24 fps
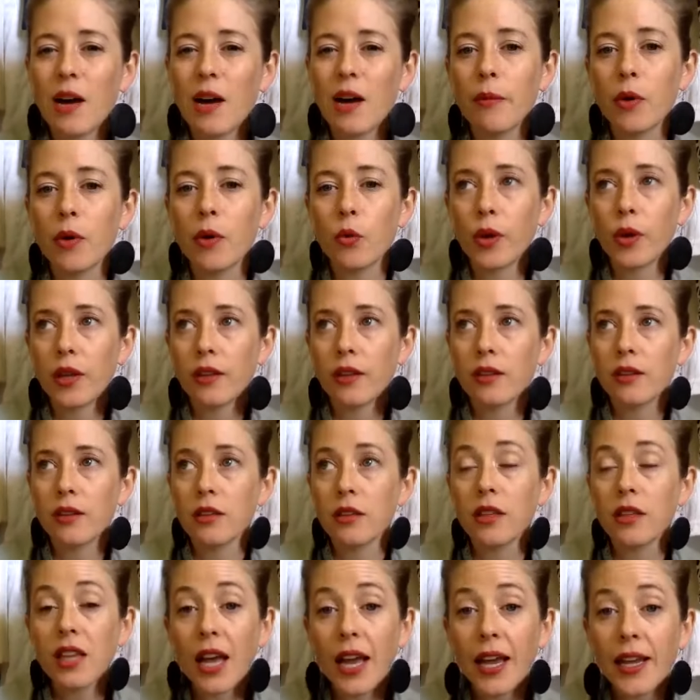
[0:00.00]
with the
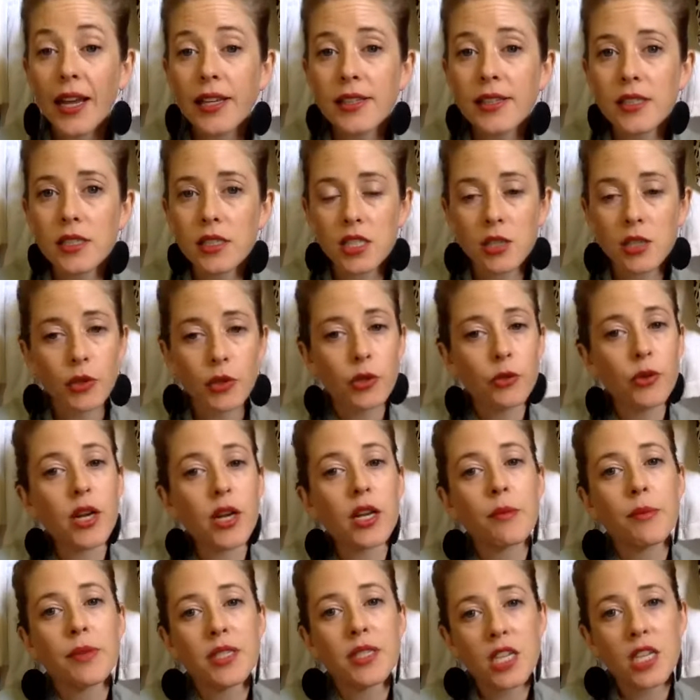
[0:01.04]
clients and see what their
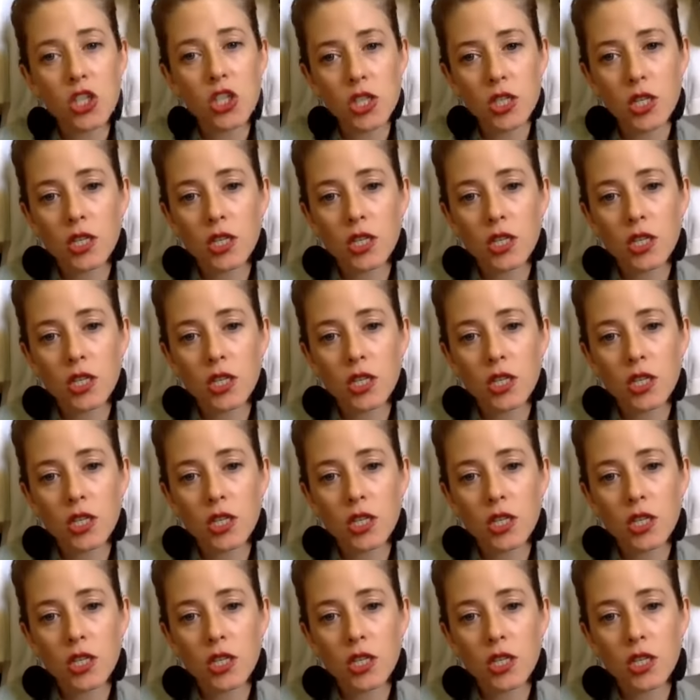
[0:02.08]
recommendation